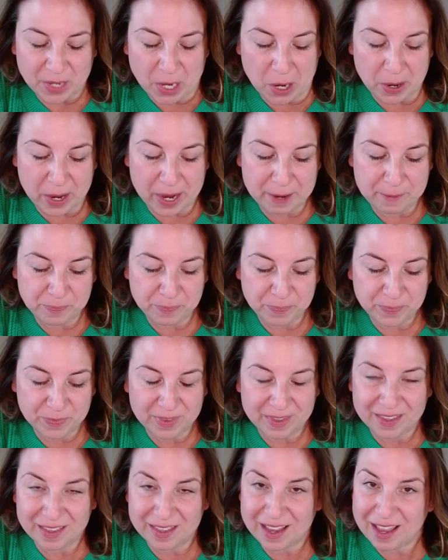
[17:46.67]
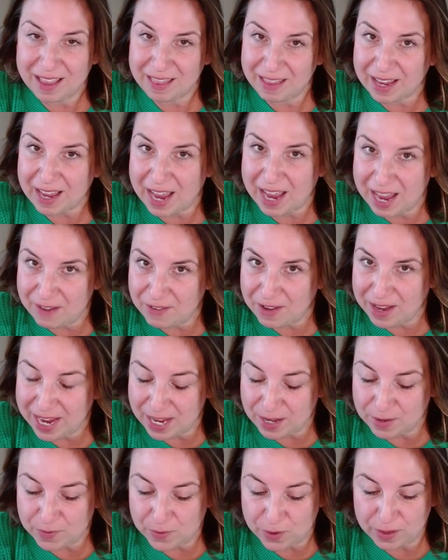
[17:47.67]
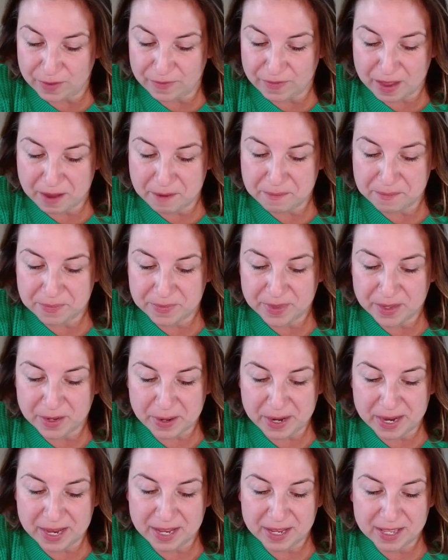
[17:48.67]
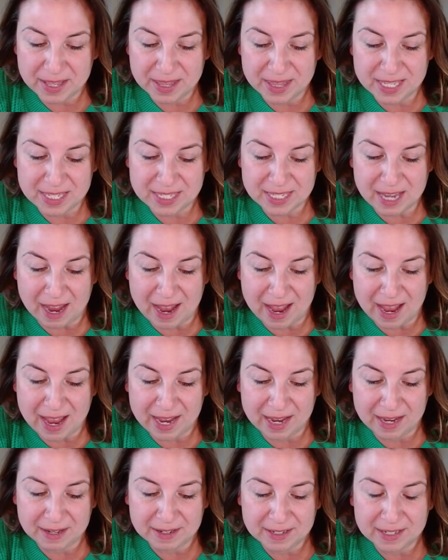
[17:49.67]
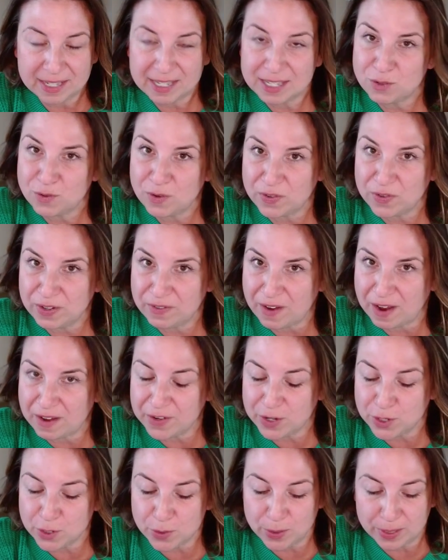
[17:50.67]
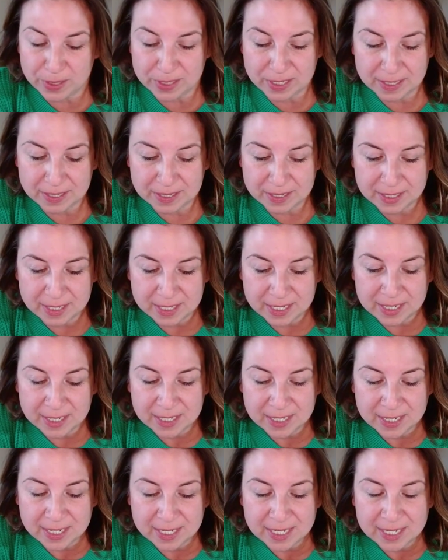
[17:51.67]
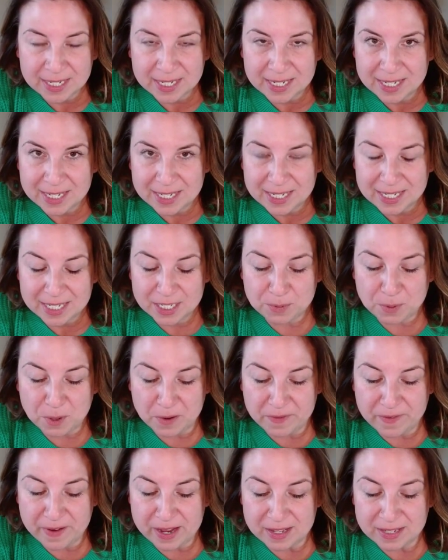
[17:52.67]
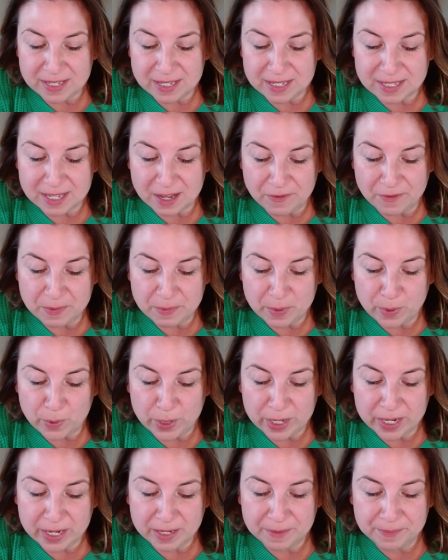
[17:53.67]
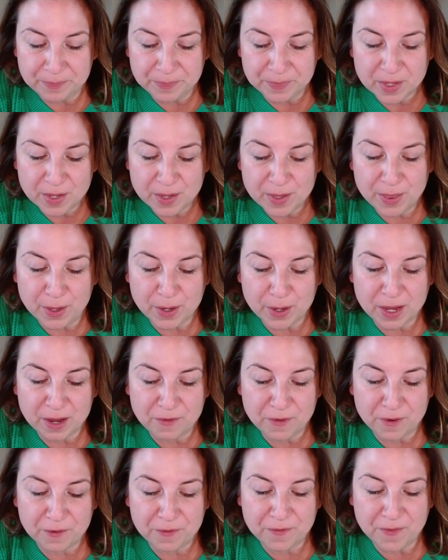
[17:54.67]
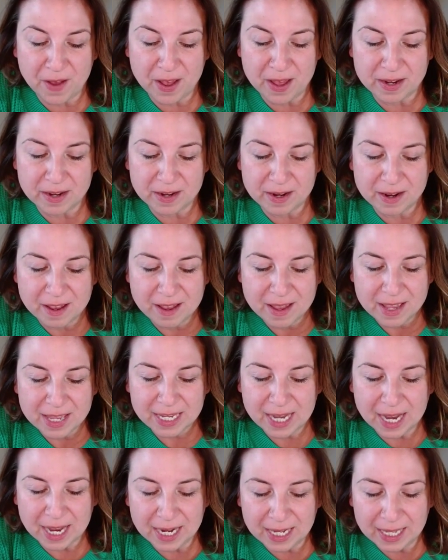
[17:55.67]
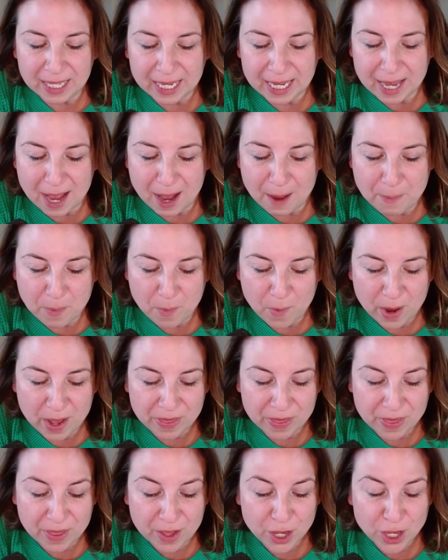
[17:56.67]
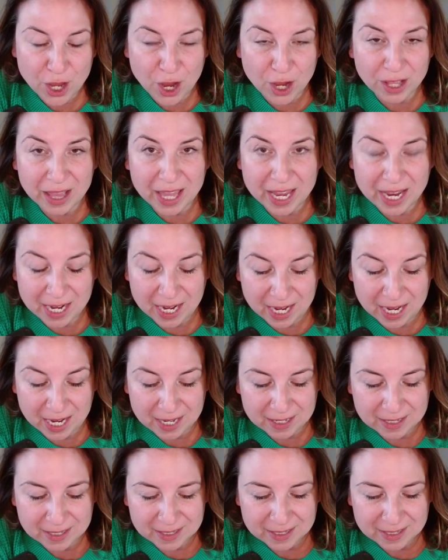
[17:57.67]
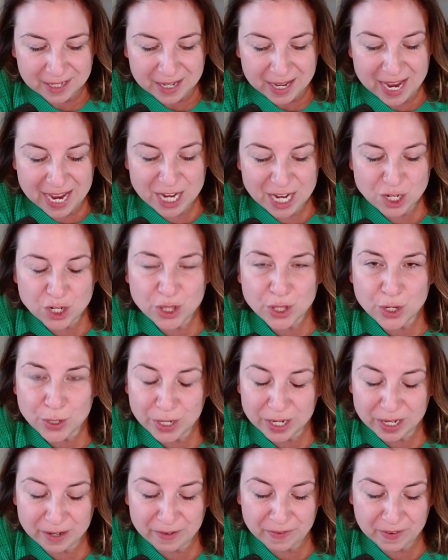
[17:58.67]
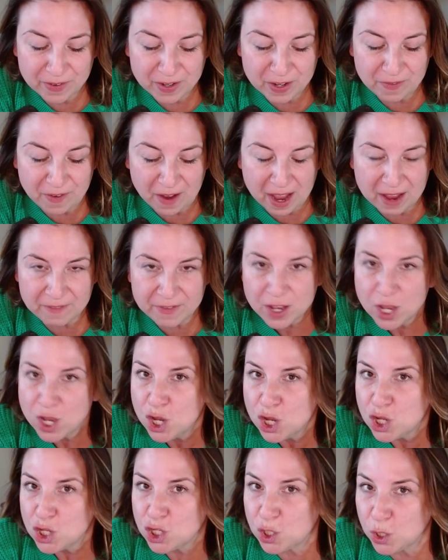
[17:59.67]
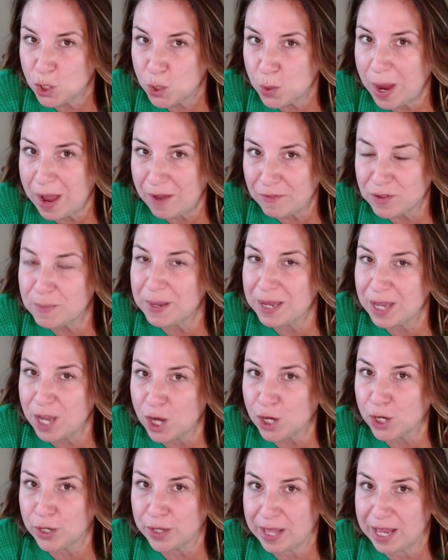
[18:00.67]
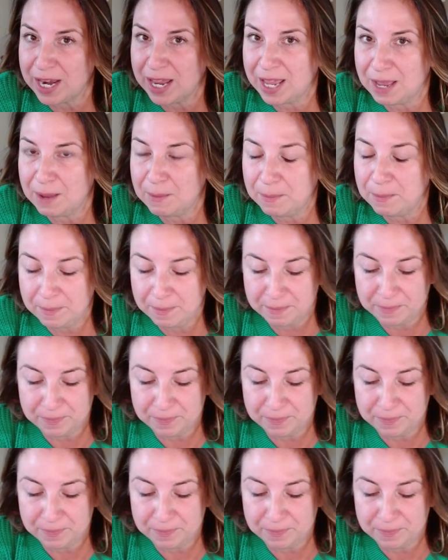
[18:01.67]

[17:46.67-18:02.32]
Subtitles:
All right. Like I have a handful of them. Okay, this guy is 55 years old. His profile says self-employed, looking for fun, cuddling up with a young lady, age 30 to 55. So you have to be younger than him.